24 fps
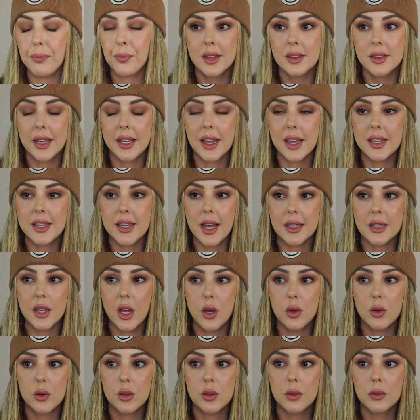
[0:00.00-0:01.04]
like a
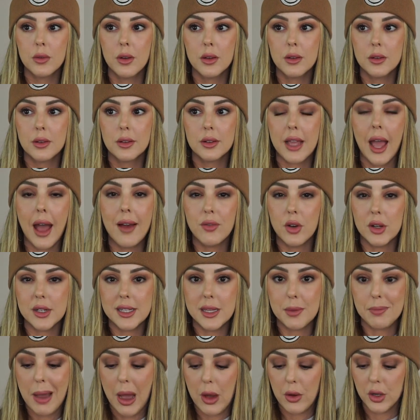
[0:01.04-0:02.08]
yellow Kat Von
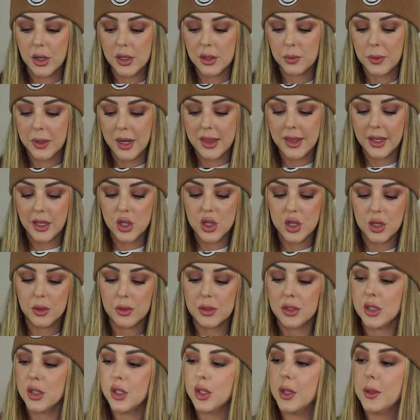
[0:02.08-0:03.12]
D powder is what I think she
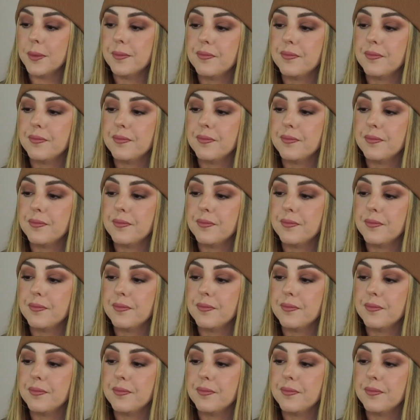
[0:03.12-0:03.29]
used to do.